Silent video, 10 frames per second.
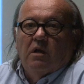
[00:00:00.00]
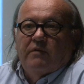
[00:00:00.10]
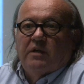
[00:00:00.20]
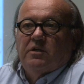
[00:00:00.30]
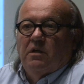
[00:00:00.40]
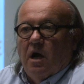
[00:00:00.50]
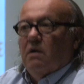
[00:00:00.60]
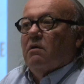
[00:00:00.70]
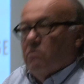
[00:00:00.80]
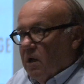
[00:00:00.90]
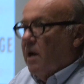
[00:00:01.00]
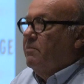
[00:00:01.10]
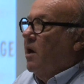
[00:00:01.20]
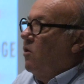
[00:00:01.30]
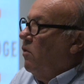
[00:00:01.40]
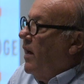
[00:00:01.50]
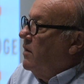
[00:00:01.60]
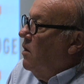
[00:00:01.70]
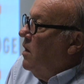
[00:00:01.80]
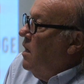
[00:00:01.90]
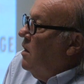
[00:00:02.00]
of us younger, well, I'm not all that young,